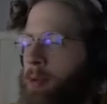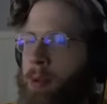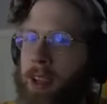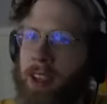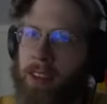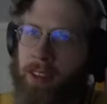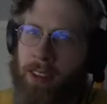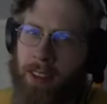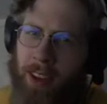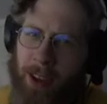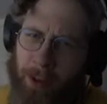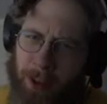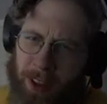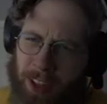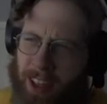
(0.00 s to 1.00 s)
we can say,
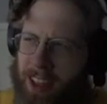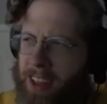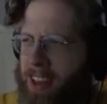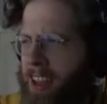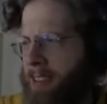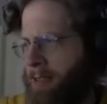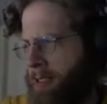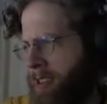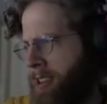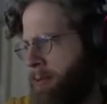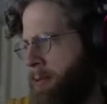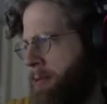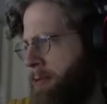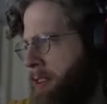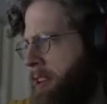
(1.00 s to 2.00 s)
well, they didn't have time
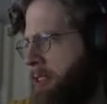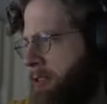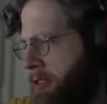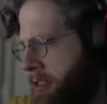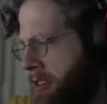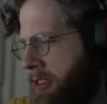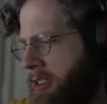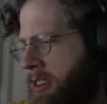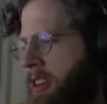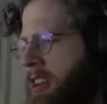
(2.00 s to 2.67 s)
to finish it,